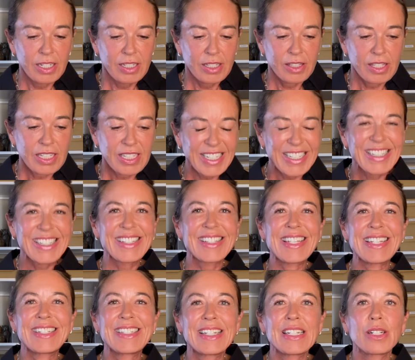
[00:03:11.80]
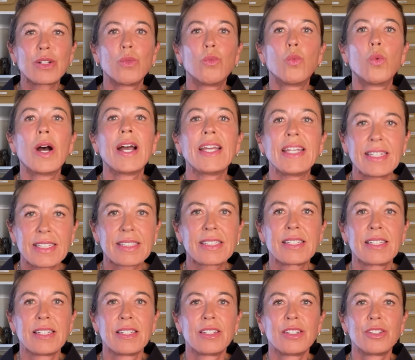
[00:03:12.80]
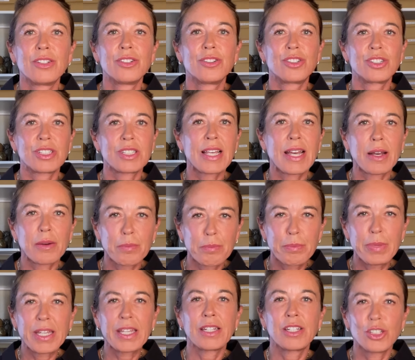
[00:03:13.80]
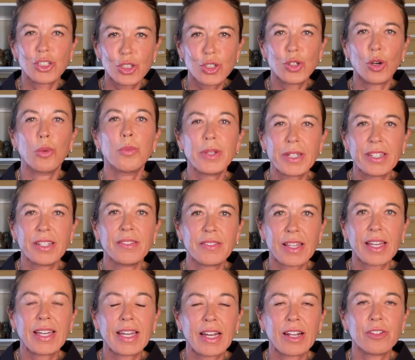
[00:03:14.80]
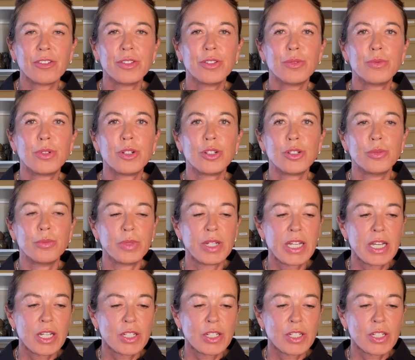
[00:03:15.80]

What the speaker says: aesthetic weight, just how big and dominant they are in the room.